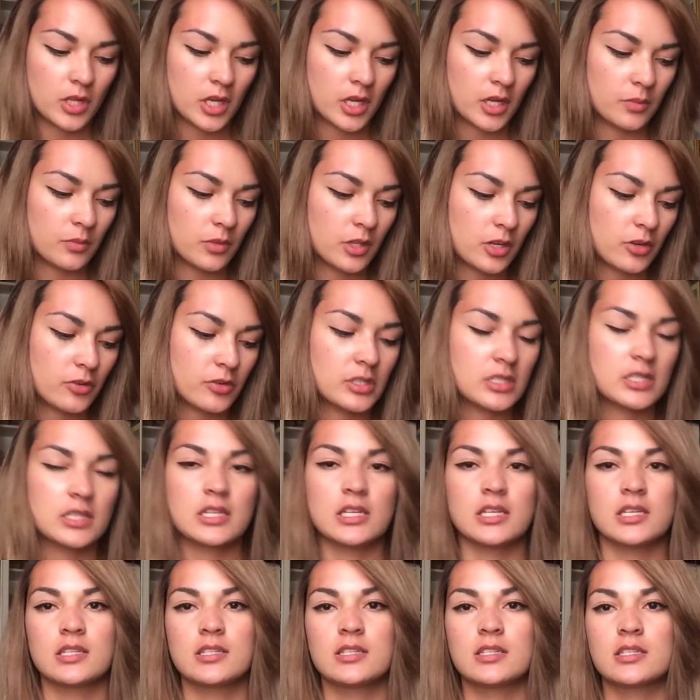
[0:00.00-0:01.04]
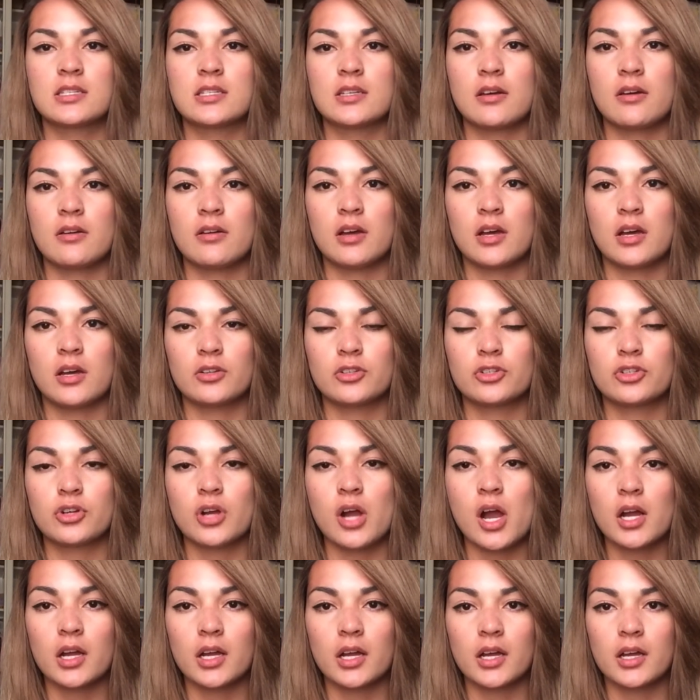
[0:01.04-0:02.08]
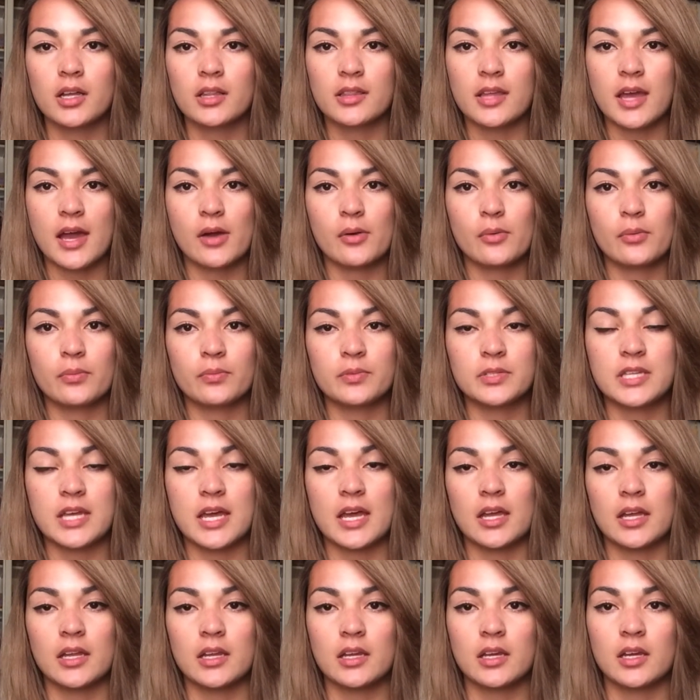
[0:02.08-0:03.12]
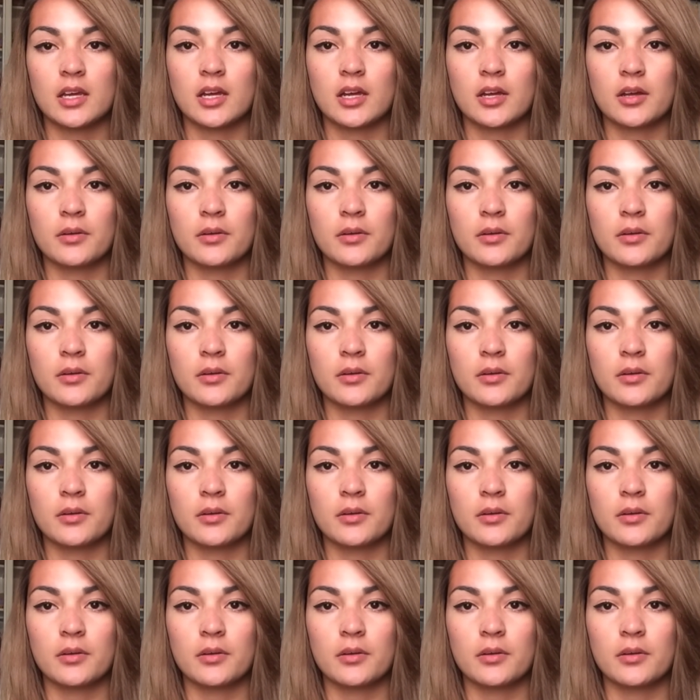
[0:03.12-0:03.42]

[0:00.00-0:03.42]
there was this truck that said,